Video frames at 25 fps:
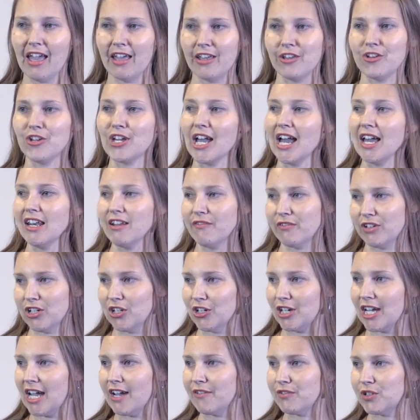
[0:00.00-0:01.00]
You can't even
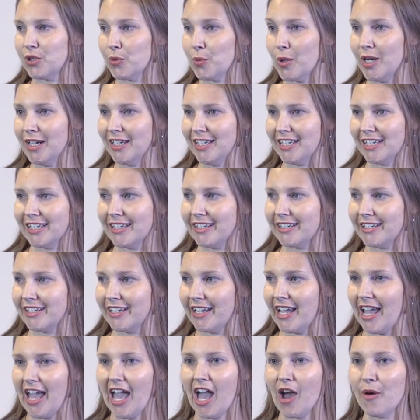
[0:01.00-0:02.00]
look after one kid.
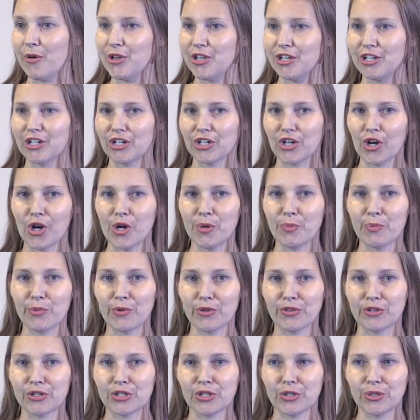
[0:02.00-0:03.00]
How are you going to cope
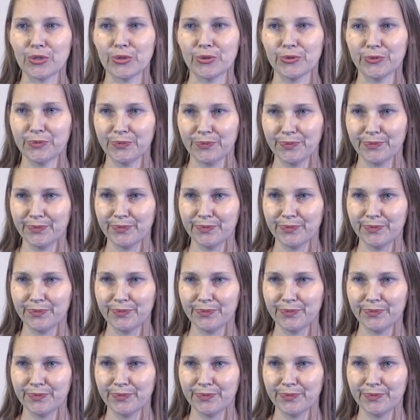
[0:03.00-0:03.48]
with two?"